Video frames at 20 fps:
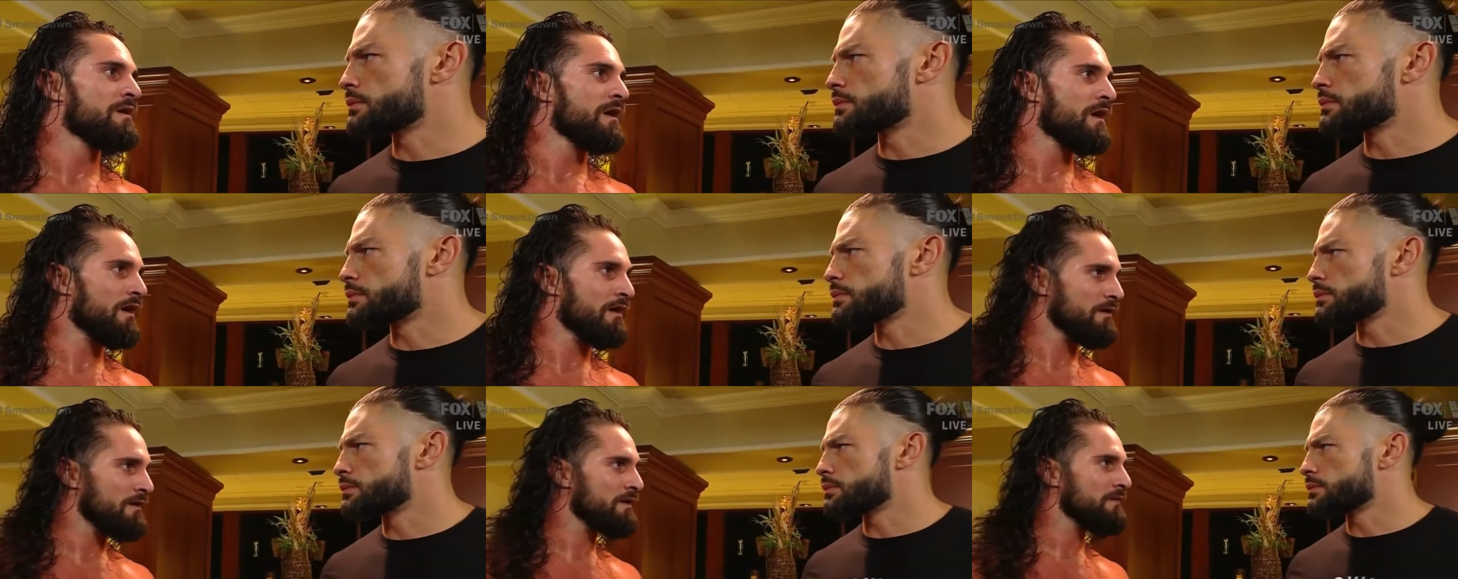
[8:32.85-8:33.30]
Speaker 1: All
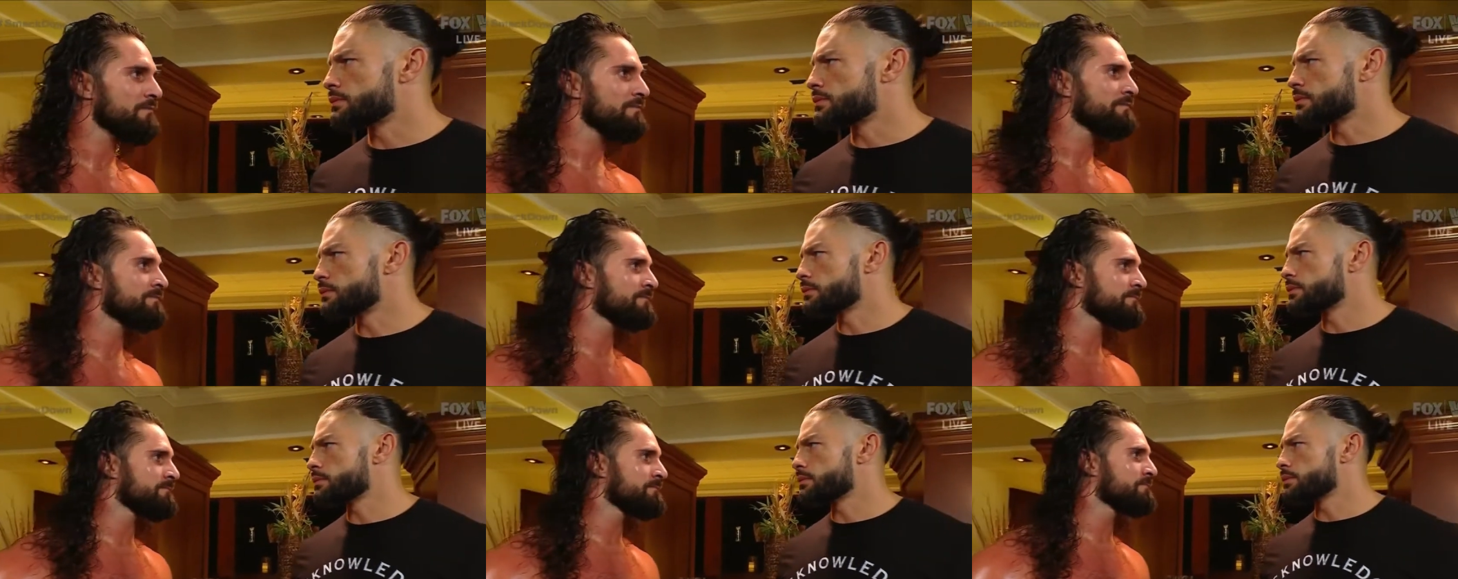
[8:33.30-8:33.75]
right.
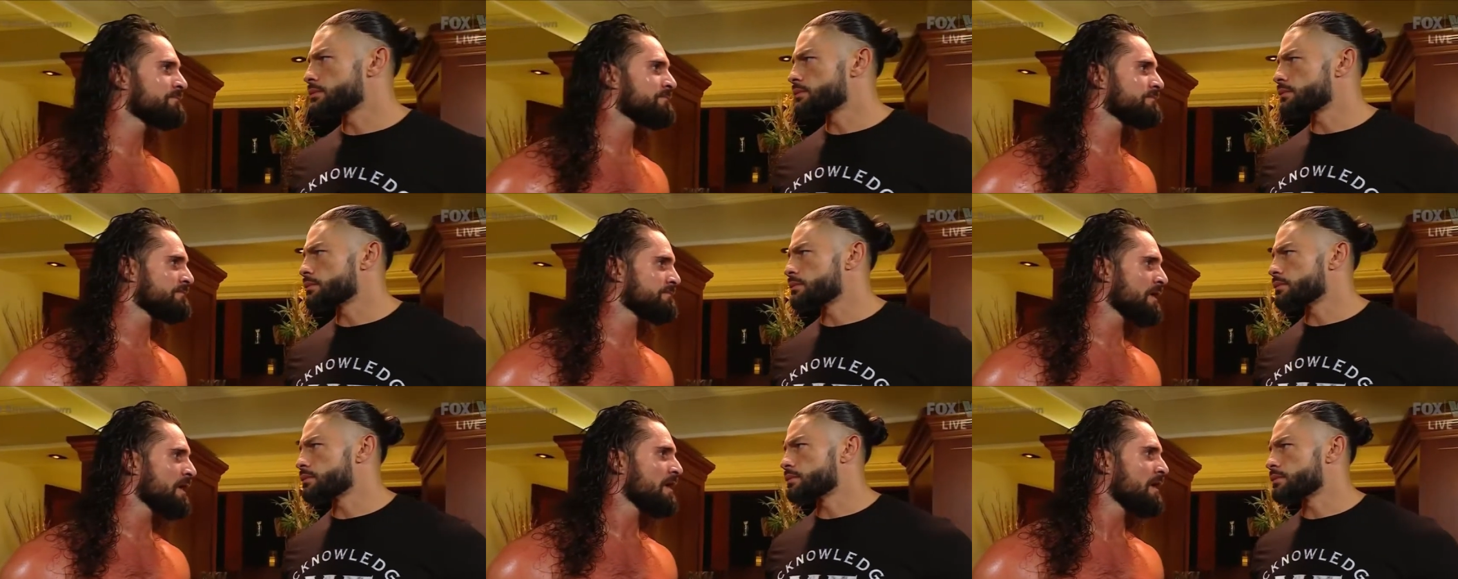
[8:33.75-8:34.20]

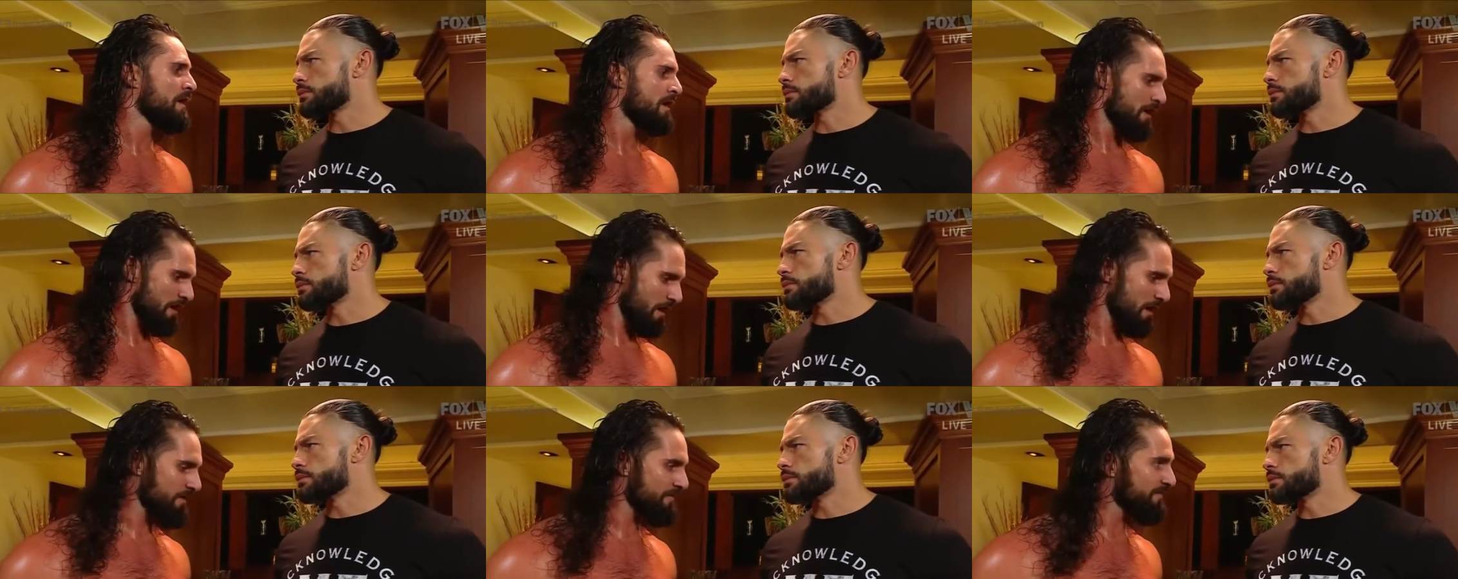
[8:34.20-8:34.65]
All
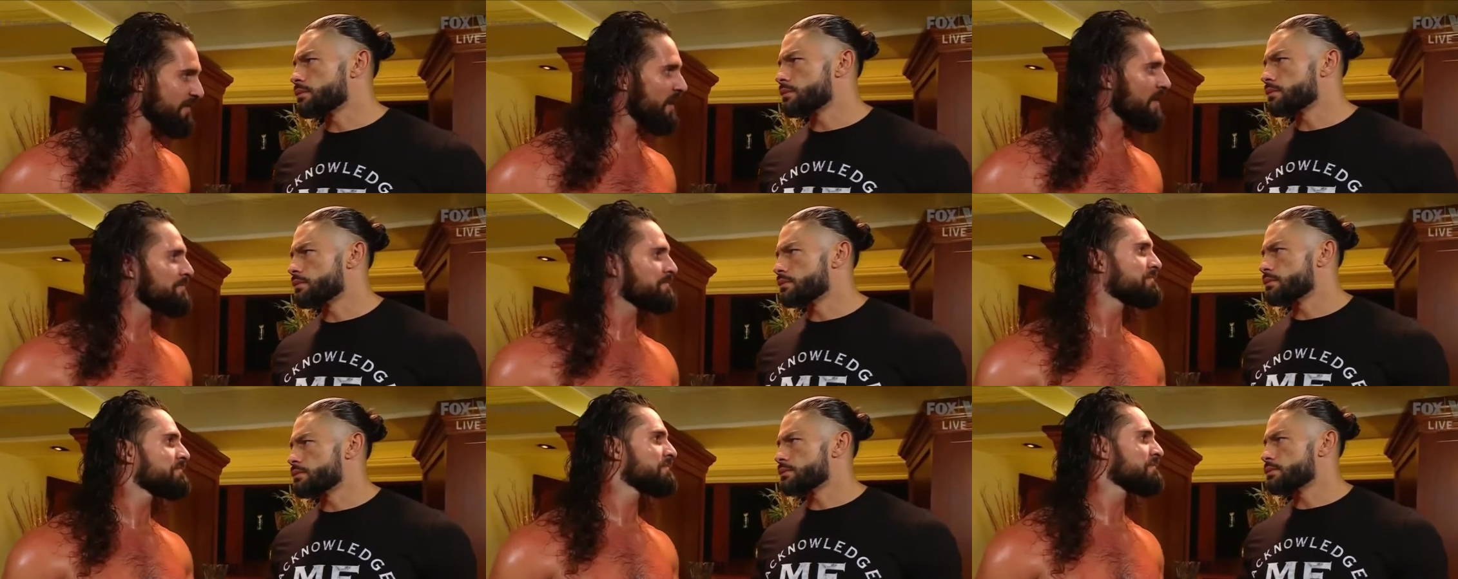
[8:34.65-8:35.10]
right, fine.
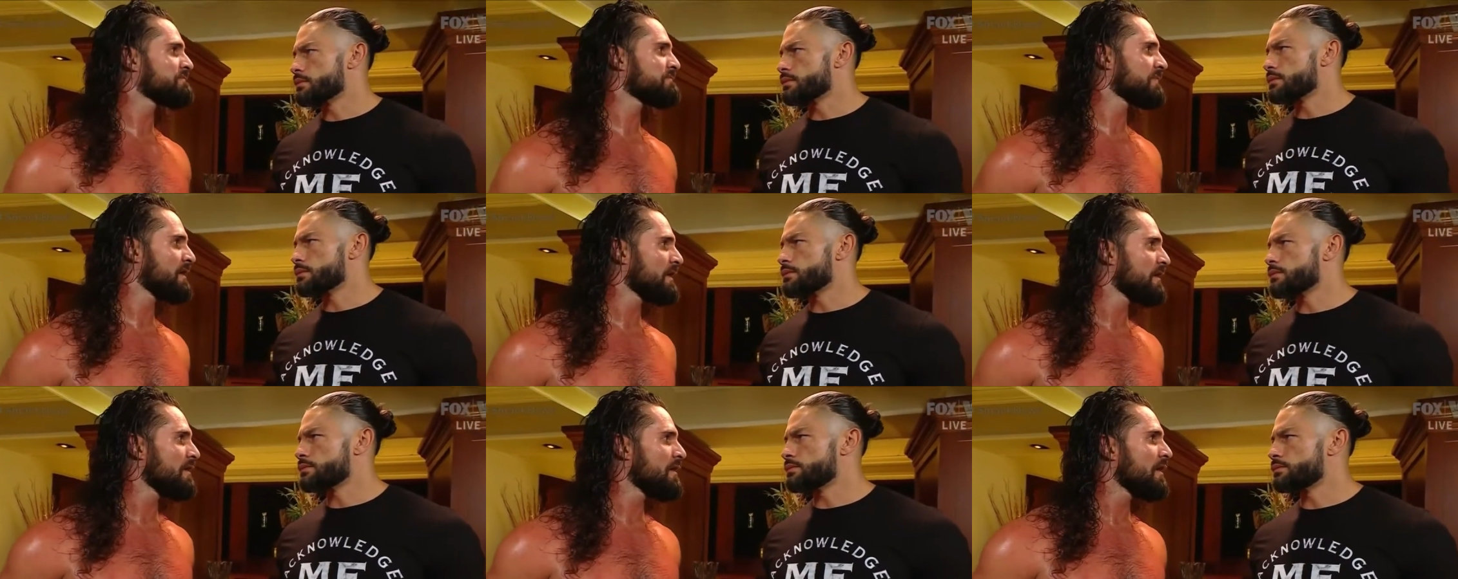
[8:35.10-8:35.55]

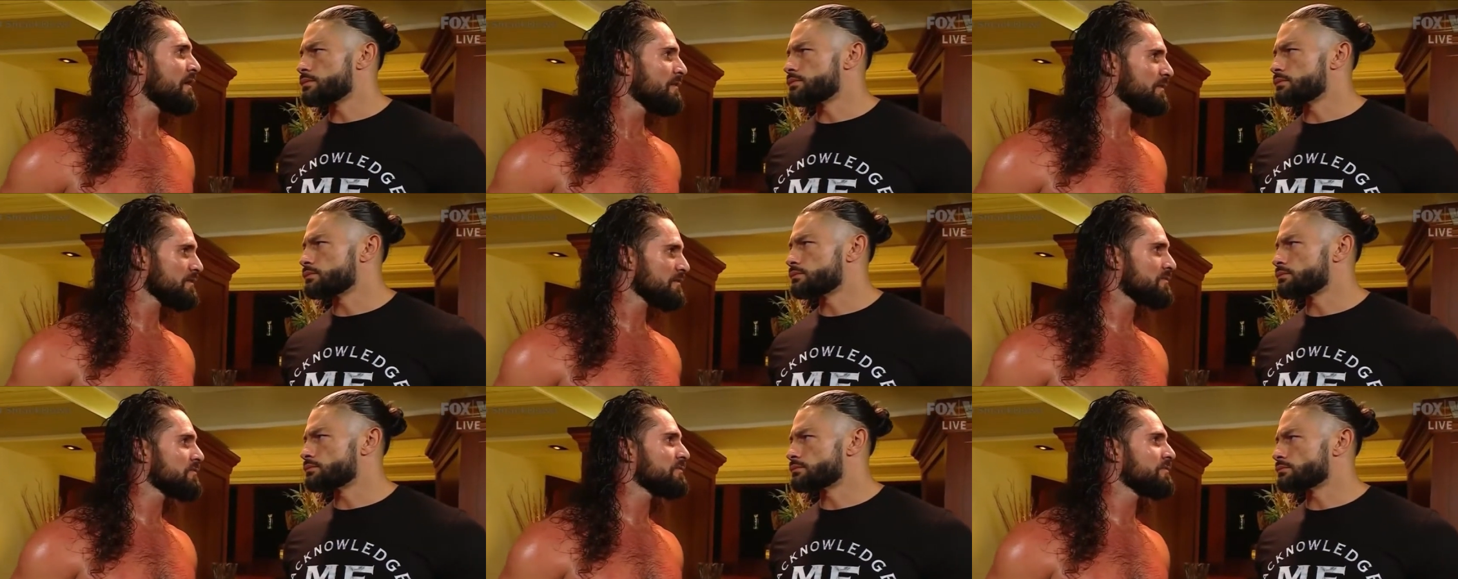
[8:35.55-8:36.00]
We're
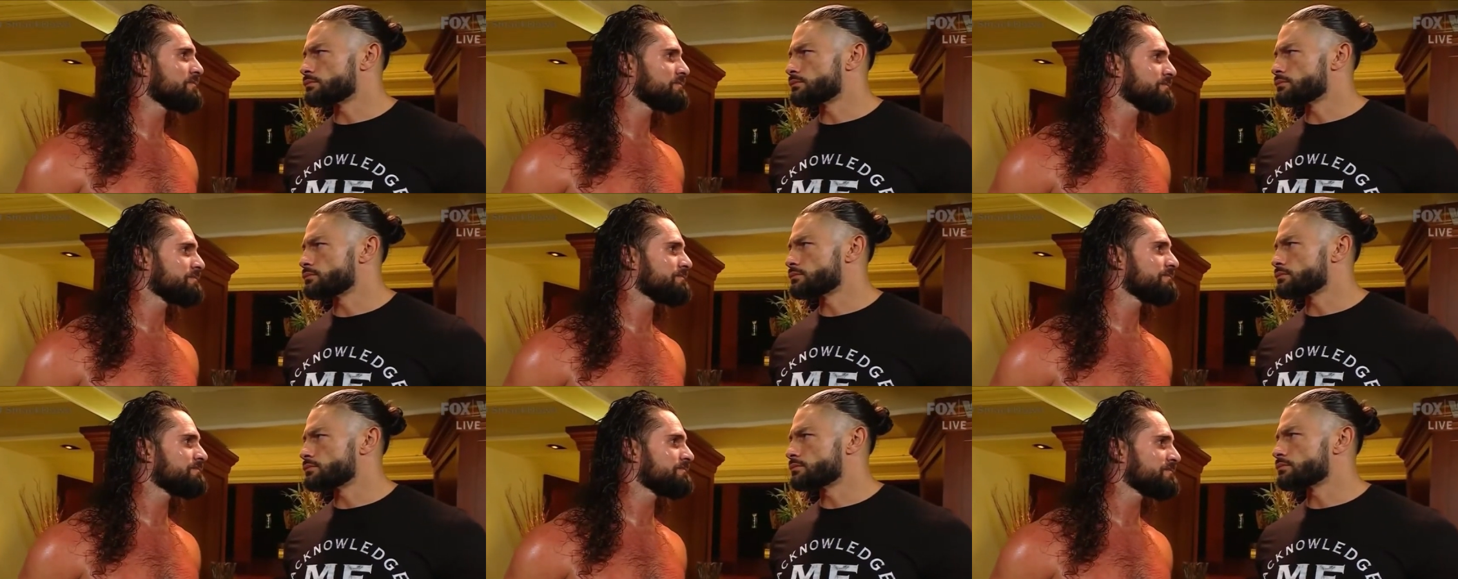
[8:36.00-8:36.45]
cool.
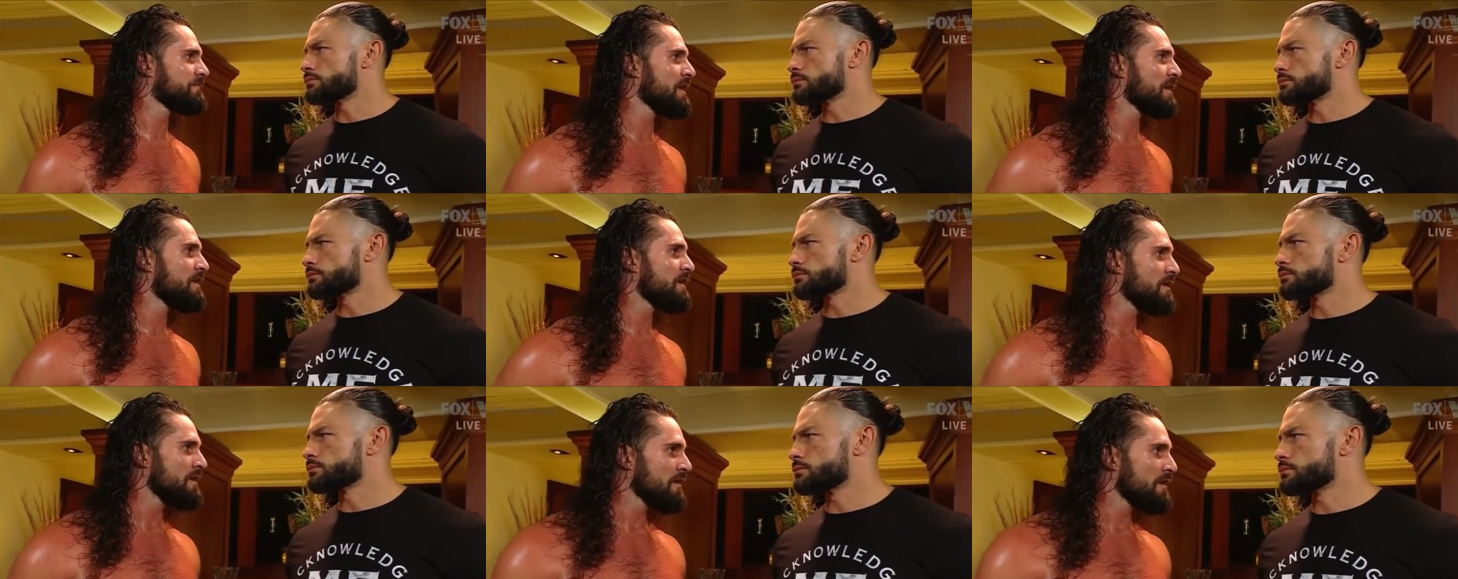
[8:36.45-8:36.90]

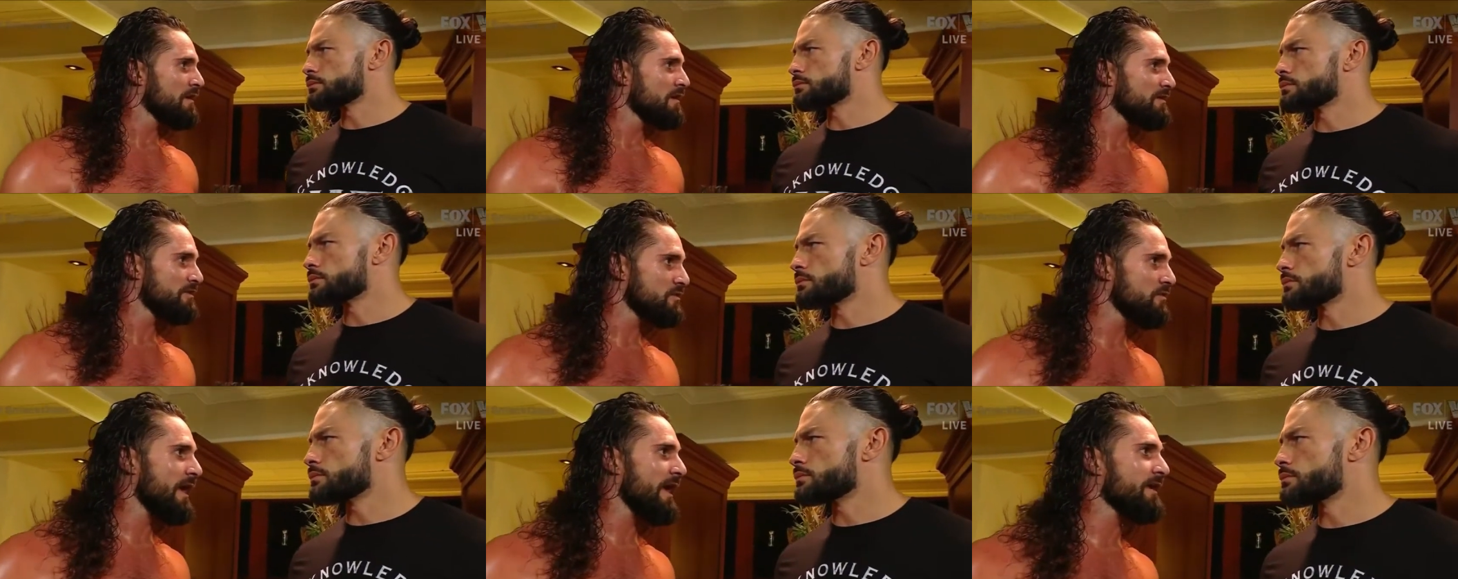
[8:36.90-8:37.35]

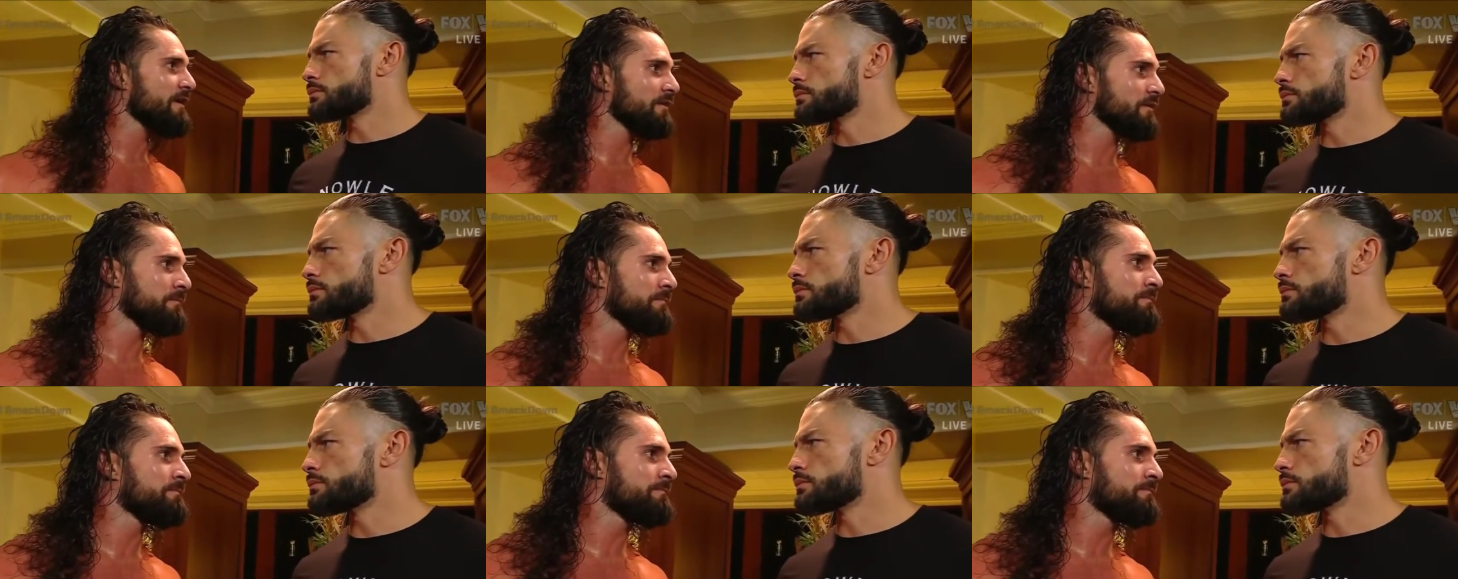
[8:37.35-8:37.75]
You handle them,